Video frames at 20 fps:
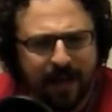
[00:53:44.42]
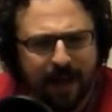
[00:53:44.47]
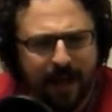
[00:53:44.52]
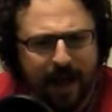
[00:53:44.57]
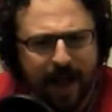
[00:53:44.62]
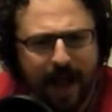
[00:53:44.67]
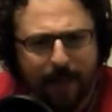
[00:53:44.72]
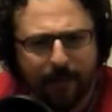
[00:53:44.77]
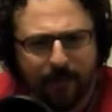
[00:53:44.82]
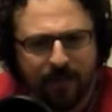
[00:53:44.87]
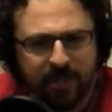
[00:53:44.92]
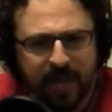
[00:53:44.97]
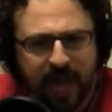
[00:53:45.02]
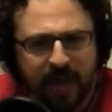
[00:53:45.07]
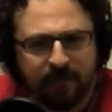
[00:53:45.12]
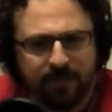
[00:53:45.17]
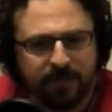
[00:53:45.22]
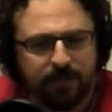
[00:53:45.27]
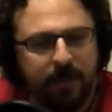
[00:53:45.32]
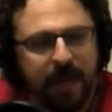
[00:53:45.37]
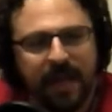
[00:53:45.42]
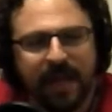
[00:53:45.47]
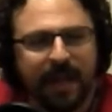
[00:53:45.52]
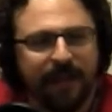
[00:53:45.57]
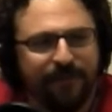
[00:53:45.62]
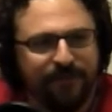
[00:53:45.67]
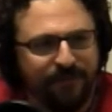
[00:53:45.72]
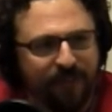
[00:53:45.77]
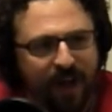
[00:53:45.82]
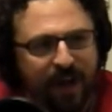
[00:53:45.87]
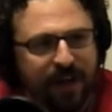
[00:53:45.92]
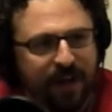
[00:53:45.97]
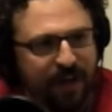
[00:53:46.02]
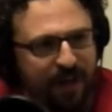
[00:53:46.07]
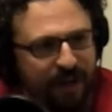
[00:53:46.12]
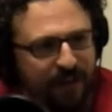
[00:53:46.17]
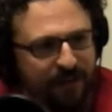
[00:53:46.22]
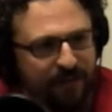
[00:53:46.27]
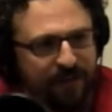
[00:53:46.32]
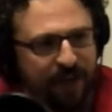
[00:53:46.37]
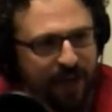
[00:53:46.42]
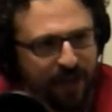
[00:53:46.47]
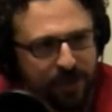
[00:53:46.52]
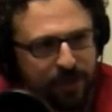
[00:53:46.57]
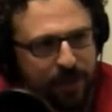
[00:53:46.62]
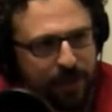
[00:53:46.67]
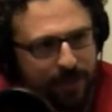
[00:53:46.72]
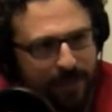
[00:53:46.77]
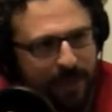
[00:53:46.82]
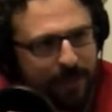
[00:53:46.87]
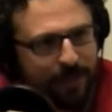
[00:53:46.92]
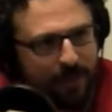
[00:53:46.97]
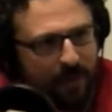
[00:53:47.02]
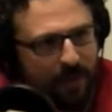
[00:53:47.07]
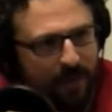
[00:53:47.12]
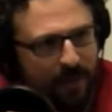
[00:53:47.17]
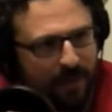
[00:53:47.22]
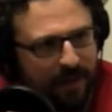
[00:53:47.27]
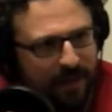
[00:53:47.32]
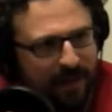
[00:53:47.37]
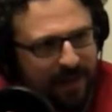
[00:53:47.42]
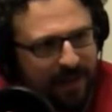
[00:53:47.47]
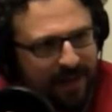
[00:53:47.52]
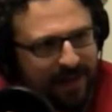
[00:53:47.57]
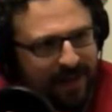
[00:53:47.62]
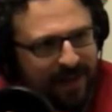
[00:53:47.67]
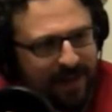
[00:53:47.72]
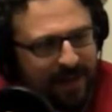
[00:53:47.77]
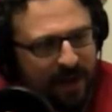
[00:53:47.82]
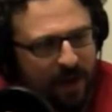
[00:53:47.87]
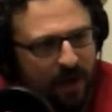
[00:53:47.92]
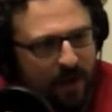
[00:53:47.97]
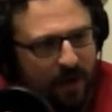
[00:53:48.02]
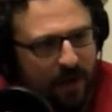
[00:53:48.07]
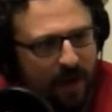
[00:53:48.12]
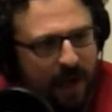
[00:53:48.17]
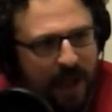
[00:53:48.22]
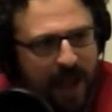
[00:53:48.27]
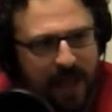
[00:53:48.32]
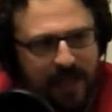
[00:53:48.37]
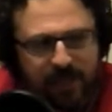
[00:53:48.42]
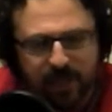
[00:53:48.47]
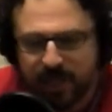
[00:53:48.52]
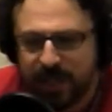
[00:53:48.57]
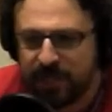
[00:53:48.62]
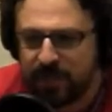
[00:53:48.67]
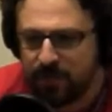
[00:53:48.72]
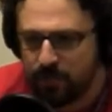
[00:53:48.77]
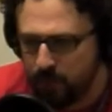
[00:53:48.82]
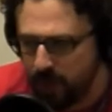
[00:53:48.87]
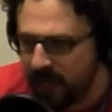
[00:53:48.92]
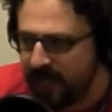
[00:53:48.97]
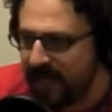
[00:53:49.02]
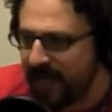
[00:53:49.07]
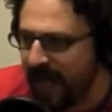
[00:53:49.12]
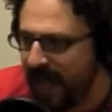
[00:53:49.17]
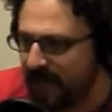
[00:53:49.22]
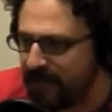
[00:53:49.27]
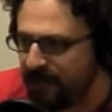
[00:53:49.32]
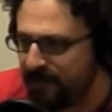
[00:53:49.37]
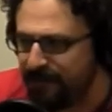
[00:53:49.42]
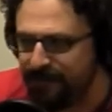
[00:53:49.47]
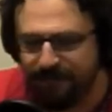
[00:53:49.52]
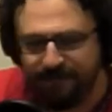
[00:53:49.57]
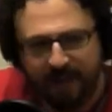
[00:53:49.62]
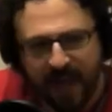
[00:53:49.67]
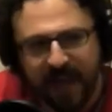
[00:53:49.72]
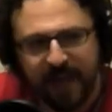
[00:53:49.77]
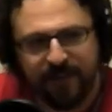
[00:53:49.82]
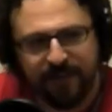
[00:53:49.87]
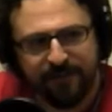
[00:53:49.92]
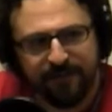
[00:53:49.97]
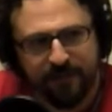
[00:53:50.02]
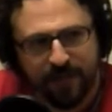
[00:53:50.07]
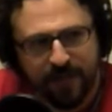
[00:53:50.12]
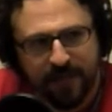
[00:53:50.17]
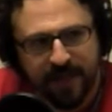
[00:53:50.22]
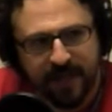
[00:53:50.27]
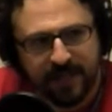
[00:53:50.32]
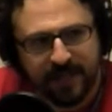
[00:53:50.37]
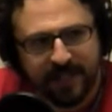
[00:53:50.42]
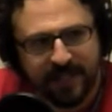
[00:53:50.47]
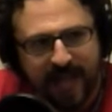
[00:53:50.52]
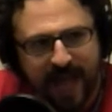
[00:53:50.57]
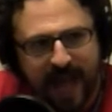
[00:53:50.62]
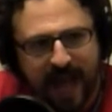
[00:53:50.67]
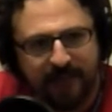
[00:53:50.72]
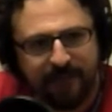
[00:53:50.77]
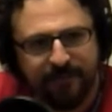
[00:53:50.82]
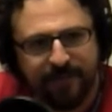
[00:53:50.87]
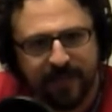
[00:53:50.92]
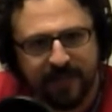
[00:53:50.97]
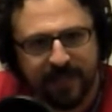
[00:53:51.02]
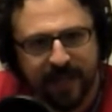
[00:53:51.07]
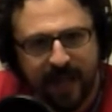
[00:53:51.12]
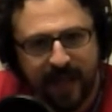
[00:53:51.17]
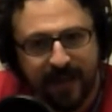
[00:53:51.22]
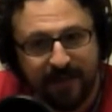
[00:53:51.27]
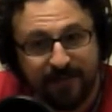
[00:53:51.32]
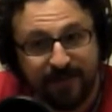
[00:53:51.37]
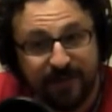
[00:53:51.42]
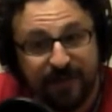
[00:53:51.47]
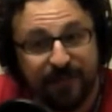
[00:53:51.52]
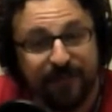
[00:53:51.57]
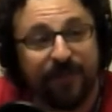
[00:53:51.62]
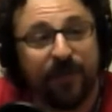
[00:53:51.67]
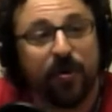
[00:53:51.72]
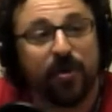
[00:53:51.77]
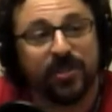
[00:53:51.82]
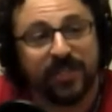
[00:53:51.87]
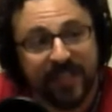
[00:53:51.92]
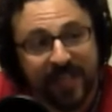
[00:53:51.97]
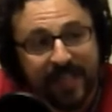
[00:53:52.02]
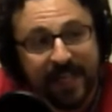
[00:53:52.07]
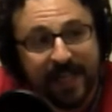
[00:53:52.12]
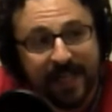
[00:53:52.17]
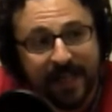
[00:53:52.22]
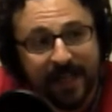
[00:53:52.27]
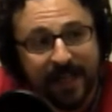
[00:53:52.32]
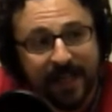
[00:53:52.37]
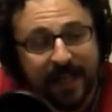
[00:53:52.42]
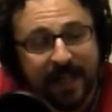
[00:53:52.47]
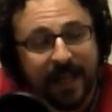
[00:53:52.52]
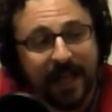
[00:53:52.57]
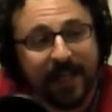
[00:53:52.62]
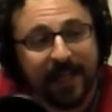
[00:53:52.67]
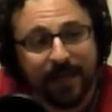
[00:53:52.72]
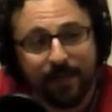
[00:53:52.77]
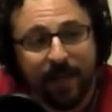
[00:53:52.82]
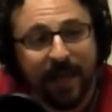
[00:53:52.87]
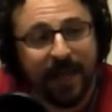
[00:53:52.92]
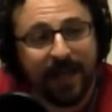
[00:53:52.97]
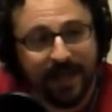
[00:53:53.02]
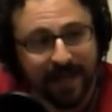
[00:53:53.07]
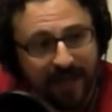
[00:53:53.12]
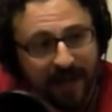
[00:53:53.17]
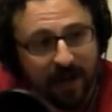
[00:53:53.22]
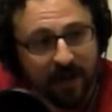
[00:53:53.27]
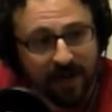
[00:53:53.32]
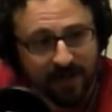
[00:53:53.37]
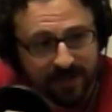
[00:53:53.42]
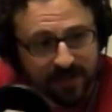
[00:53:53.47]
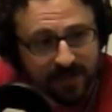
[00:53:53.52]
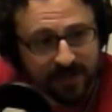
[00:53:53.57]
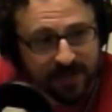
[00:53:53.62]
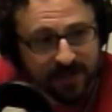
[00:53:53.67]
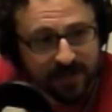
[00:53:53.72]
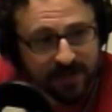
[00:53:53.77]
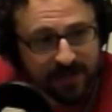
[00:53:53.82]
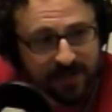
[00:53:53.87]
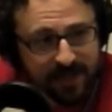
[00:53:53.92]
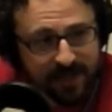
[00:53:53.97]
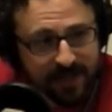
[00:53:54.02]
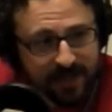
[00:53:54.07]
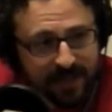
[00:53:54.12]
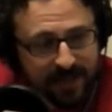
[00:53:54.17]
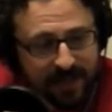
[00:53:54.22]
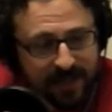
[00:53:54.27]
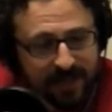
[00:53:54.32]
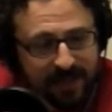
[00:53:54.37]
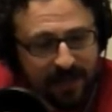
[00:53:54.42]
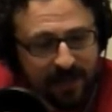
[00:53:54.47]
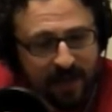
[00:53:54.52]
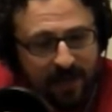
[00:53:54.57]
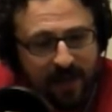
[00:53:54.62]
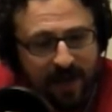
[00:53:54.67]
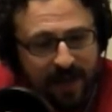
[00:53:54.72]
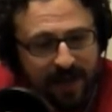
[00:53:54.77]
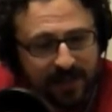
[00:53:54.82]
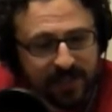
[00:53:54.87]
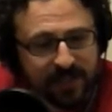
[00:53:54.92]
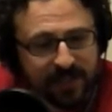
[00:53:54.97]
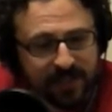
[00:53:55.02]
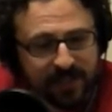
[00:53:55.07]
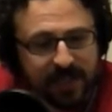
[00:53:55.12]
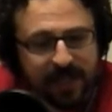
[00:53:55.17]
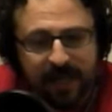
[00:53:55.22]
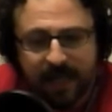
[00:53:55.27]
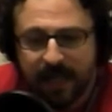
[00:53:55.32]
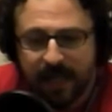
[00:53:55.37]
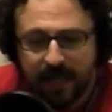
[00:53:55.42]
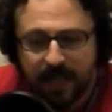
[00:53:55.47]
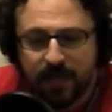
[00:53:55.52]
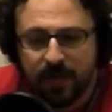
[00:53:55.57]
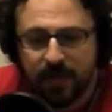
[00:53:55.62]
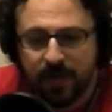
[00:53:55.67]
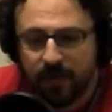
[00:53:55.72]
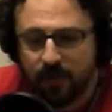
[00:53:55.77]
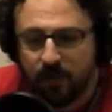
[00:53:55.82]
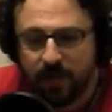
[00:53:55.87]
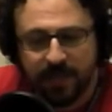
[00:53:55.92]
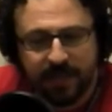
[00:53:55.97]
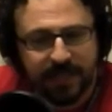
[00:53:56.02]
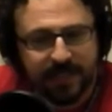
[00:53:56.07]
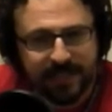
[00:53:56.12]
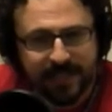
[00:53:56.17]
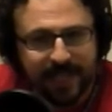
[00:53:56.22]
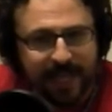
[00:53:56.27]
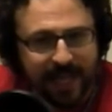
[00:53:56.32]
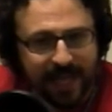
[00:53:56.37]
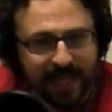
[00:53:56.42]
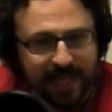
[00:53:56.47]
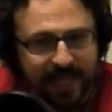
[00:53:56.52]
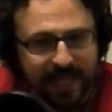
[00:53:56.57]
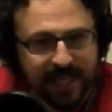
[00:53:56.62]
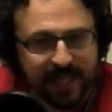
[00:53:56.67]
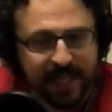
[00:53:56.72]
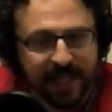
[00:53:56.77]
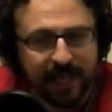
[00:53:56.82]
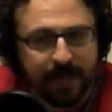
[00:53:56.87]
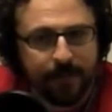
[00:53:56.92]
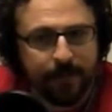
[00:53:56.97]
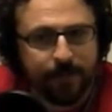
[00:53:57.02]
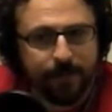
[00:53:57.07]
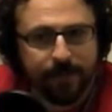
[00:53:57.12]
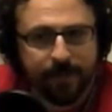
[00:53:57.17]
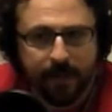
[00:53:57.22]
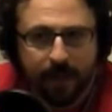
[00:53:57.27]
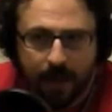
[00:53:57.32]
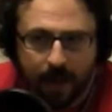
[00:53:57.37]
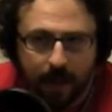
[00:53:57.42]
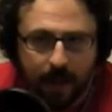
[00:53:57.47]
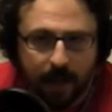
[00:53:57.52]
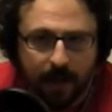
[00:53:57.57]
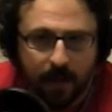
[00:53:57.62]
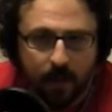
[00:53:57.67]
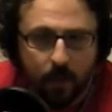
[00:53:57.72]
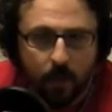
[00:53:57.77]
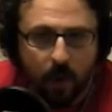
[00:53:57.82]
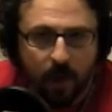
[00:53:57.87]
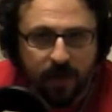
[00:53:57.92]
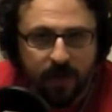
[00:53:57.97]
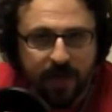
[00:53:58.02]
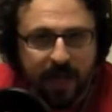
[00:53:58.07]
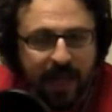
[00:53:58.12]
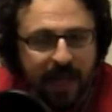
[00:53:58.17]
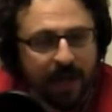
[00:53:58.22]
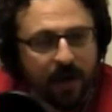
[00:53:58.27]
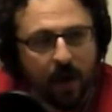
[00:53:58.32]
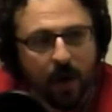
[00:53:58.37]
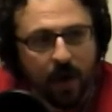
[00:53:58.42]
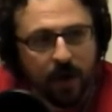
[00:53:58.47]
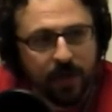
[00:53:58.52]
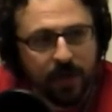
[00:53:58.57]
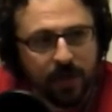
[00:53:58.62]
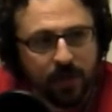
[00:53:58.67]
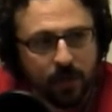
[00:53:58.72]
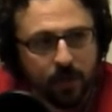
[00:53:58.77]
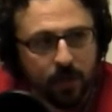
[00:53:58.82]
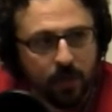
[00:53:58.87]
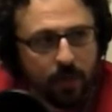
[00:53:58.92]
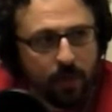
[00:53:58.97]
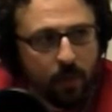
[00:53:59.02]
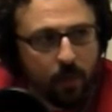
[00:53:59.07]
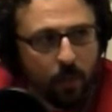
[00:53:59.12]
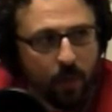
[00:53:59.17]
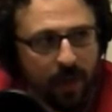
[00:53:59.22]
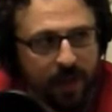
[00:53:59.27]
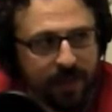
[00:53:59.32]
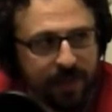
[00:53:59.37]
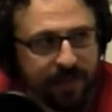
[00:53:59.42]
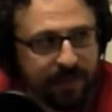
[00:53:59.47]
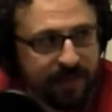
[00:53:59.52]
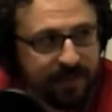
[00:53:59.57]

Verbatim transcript: Applejack was making fun of country people, you know, and she really had to fight for this to have this kind of diversity in the main characters, you know, and it's just, you can really see, and I think that while you can't argue with